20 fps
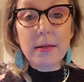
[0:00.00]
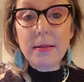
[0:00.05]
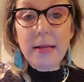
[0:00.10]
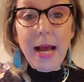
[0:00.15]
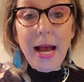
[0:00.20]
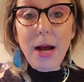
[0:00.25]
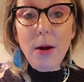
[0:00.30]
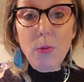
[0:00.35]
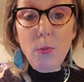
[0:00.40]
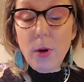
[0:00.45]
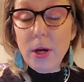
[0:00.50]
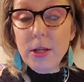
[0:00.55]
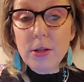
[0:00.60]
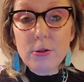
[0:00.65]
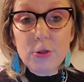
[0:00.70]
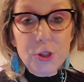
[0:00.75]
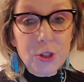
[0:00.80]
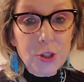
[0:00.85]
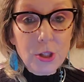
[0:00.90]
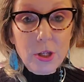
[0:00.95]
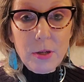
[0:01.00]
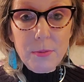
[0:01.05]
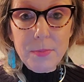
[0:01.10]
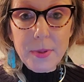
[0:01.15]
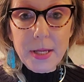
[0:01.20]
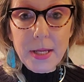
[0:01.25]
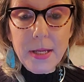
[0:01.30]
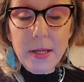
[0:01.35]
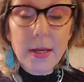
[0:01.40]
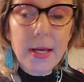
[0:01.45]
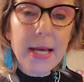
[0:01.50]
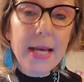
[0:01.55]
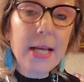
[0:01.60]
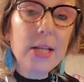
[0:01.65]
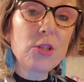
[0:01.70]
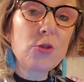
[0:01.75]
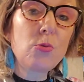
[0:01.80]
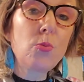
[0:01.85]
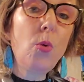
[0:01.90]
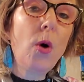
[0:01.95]
not what you should be
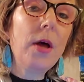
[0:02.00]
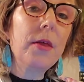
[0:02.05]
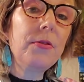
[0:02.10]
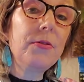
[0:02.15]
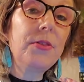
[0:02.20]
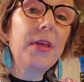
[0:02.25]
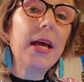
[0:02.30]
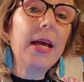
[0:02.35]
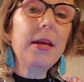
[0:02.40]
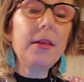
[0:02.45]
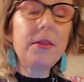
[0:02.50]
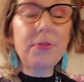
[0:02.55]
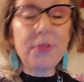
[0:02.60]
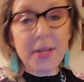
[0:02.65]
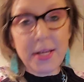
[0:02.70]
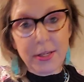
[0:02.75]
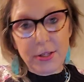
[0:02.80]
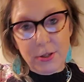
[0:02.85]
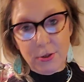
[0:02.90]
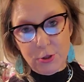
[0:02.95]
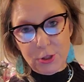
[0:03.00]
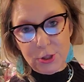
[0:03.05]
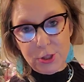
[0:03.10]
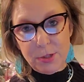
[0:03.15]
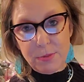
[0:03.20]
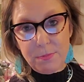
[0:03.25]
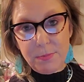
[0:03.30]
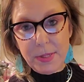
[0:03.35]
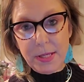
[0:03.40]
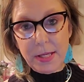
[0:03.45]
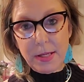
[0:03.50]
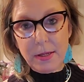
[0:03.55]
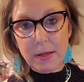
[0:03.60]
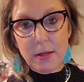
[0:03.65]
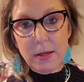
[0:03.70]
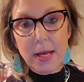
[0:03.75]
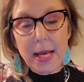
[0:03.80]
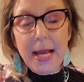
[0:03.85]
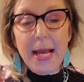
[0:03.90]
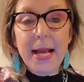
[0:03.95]
it's what they think you should
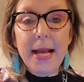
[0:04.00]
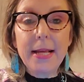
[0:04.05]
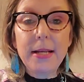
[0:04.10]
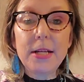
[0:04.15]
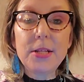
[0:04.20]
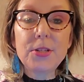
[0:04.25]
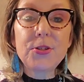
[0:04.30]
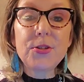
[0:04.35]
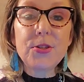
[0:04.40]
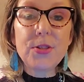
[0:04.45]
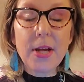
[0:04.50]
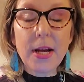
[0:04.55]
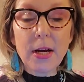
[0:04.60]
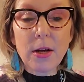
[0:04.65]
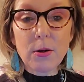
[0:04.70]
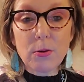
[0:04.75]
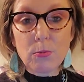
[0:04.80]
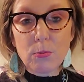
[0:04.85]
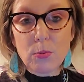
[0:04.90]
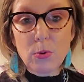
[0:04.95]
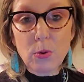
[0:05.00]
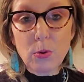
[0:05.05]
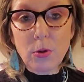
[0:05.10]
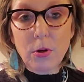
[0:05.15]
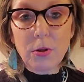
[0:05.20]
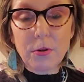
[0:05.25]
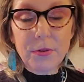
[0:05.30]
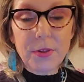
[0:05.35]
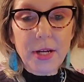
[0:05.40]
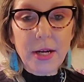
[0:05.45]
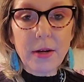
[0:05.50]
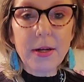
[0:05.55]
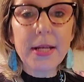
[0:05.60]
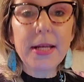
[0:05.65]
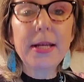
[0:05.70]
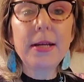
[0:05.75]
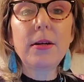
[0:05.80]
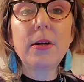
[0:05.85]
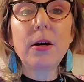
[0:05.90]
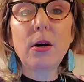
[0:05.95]
be and it's their rule their
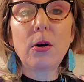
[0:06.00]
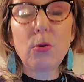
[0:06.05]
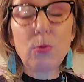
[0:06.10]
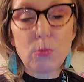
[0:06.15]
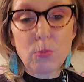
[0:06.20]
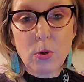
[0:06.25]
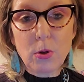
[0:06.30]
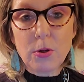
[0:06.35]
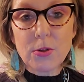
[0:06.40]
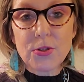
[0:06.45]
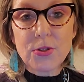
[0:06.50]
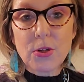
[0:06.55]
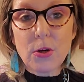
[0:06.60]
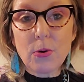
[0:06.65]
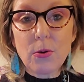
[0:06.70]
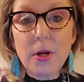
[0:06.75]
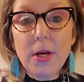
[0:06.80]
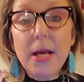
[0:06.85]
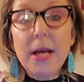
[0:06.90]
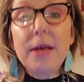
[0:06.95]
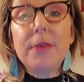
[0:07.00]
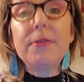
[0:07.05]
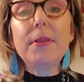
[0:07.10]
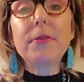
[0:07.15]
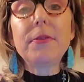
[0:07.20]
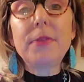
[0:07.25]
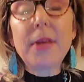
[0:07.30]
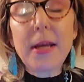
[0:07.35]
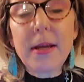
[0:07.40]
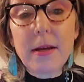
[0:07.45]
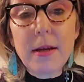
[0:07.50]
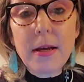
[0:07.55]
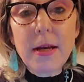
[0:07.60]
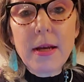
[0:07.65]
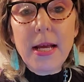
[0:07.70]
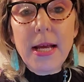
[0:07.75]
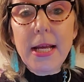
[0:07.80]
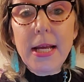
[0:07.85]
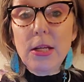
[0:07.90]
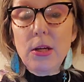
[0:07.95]
ego rule so they
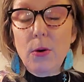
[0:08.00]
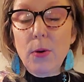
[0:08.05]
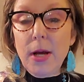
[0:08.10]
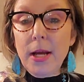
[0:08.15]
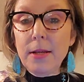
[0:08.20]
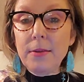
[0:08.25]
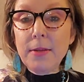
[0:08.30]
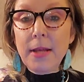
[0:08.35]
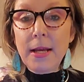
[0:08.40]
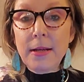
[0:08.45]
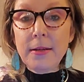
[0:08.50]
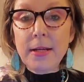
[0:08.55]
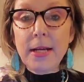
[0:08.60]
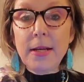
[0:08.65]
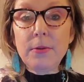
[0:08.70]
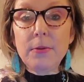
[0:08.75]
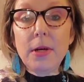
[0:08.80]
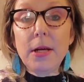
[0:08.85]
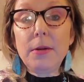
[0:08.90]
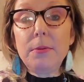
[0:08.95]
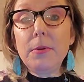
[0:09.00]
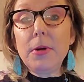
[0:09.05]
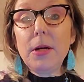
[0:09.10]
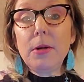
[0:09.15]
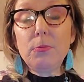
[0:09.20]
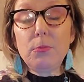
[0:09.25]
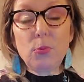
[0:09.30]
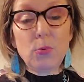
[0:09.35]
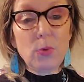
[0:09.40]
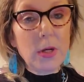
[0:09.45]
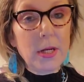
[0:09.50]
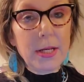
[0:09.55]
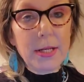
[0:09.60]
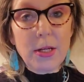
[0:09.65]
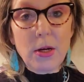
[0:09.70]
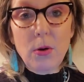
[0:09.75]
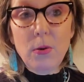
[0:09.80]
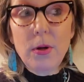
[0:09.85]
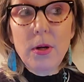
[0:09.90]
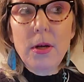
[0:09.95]
you know and then it it, it
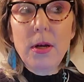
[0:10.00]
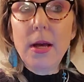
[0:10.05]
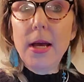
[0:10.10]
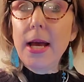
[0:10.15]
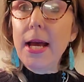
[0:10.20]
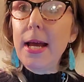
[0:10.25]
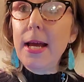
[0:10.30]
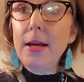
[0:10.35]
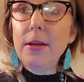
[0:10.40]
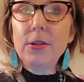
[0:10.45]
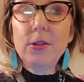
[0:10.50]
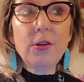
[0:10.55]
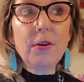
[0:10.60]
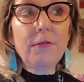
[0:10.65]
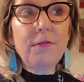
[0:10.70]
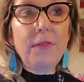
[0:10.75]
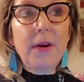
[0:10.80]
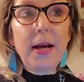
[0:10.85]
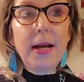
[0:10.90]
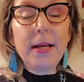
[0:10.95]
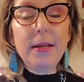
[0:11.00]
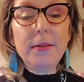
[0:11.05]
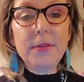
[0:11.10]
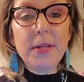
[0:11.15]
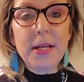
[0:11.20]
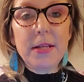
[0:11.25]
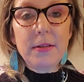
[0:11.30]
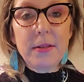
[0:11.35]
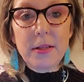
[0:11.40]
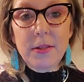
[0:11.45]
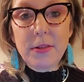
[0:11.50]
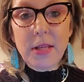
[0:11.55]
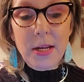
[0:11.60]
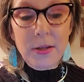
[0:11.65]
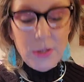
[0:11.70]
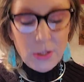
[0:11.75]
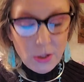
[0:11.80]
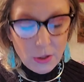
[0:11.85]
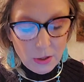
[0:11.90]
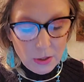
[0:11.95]
you know and you'll find that
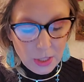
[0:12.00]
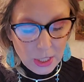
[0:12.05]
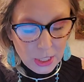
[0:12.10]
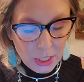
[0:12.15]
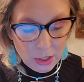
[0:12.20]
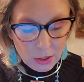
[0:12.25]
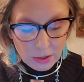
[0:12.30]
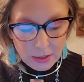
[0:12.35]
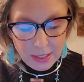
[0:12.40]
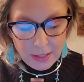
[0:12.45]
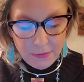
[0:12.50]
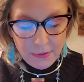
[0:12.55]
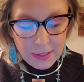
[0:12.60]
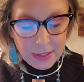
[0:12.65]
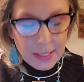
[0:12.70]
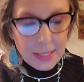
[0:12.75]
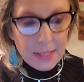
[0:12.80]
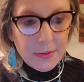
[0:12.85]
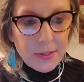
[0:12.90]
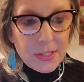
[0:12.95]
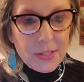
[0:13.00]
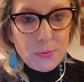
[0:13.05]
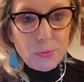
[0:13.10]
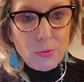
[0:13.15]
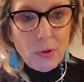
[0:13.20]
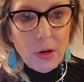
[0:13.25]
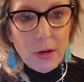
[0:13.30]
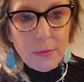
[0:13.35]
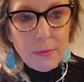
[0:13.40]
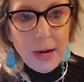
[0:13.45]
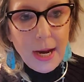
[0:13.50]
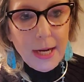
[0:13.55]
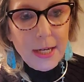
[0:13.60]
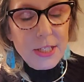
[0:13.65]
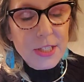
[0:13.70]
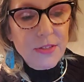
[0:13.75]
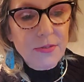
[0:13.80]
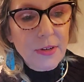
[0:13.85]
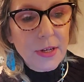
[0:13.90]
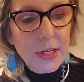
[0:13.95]
then you're you're living and this
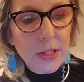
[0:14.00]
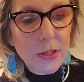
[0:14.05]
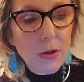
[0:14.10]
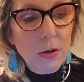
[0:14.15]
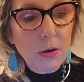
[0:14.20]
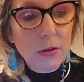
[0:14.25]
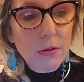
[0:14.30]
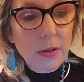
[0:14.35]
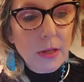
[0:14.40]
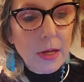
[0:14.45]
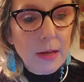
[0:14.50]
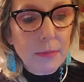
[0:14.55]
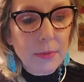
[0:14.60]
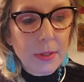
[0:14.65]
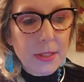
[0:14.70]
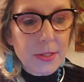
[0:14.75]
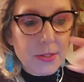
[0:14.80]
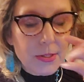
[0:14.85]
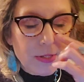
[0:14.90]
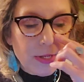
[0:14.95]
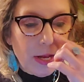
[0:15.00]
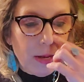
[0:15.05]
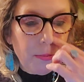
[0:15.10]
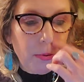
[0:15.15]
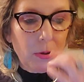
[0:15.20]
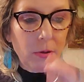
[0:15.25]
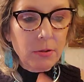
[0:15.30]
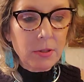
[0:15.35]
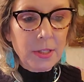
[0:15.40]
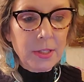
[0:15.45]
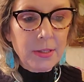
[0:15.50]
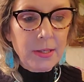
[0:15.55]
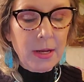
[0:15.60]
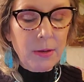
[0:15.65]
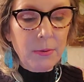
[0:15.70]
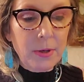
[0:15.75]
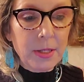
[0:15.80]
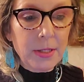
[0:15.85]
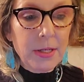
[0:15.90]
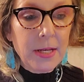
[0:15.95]
rock is very cold i'm going to stop holding
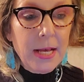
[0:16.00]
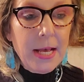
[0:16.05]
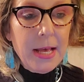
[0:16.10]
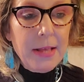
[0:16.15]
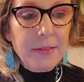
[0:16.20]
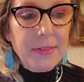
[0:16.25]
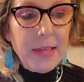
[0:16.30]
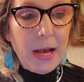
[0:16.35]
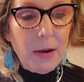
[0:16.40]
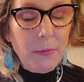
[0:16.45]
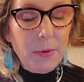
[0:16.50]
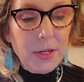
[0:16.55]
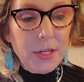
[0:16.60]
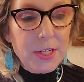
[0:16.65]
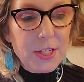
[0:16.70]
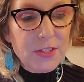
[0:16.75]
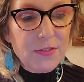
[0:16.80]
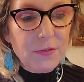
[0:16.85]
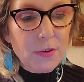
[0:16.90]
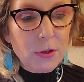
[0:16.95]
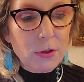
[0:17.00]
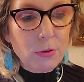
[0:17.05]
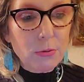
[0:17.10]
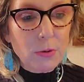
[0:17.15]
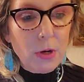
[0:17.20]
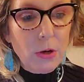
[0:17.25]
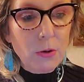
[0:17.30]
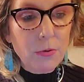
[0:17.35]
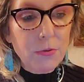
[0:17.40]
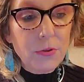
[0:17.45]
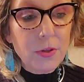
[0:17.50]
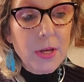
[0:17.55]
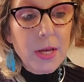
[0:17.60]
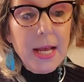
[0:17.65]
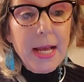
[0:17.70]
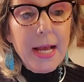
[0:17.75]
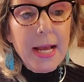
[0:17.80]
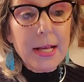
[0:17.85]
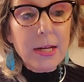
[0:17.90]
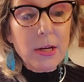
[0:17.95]
that one that one is for growth
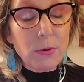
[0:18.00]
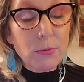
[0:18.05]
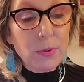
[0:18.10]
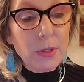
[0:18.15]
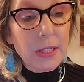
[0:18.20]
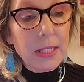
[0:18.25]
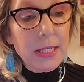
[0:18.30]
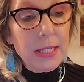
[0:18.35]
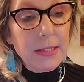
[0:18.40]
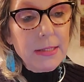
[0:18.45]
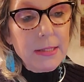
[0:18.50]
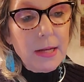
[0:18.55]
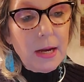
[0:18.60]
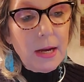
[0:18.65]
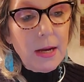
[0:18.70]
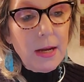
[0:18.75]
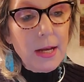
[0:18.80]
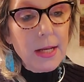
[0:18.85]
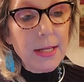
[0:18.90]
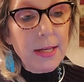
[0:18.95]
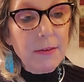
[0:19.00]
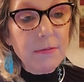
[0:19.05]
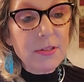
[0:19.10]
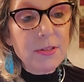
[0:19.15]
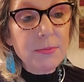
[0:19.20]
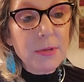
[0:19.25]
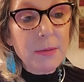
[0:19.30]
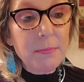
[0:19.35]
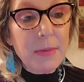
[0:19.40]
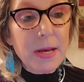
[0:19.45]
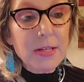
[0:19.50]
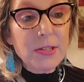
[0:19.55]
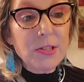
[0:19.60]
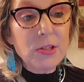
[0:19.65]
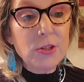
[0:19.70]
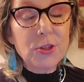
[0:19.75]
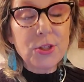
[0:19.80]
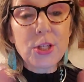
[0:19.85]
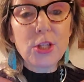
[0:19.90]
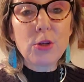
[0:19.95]
and it really uh, it gives me a
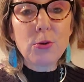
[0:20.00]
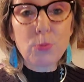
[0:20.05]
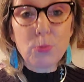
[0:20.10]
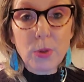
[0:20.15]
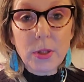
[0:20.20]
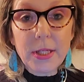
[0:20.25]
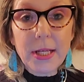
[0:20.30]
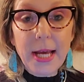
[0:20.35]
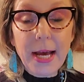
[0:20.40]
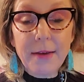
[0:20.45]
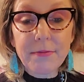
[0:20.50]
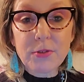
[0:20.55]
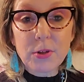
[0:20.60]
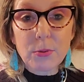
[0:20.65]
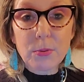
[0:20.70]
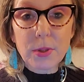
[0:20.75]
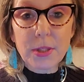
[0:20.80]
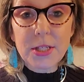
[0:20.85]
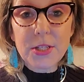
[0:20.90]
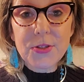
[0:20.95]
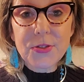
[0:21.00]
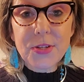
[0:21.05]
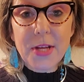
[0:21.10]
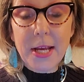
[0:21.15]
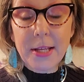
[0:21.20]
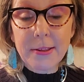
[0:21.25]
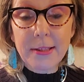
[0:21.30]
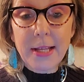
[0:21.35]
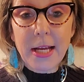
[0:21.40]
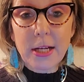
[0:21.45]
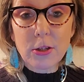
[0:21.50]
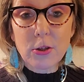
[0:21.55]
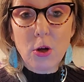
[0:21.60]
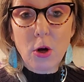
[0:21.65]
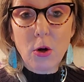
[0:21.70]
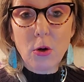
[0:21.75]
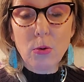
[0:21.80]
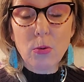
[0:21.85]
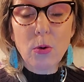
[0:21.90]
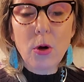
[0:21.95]
message that you really have to release and let
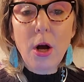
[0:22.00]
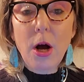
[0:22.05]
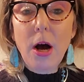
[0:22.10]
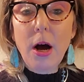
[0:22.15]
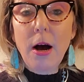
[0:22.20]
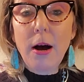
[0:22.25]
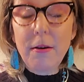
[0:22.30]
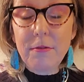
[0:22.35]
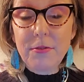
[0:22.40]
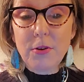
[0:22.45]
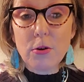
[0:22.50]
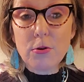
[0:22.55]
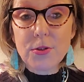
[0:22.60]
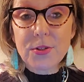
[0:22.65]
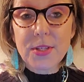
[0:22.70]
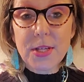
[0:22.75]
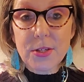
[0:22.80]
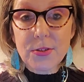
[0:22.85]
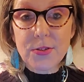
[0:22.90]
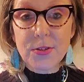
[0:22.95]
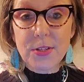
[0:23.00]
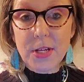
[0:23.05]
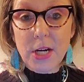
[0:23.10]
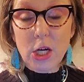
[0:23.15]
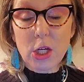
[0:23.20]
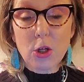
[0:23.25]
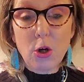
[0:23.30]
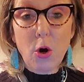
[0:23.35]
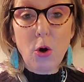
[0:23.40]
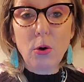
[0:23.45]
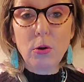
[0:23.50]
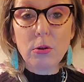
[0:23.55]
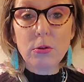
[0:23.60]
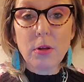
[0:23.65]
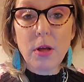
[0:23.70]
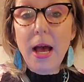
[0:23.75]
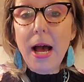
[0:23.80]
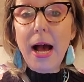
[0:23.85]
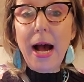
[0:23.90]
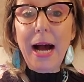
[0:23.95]
go of those things that are
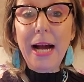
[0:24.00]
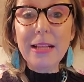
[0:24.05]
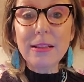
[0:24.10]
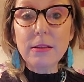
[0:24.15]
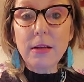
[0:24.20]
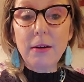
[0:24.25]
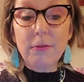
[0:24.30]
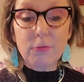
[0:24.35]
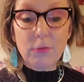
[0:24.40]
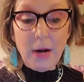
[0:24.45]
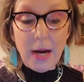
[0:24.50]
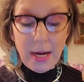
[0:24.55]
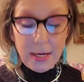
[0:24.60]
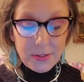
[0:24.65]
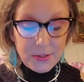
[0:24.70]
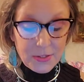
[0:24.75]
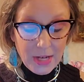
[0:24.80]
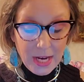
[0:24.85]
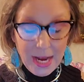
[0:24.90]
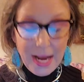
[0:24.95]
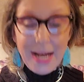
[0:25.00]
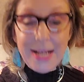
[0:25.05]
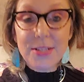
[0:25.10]
cold. I love rocks.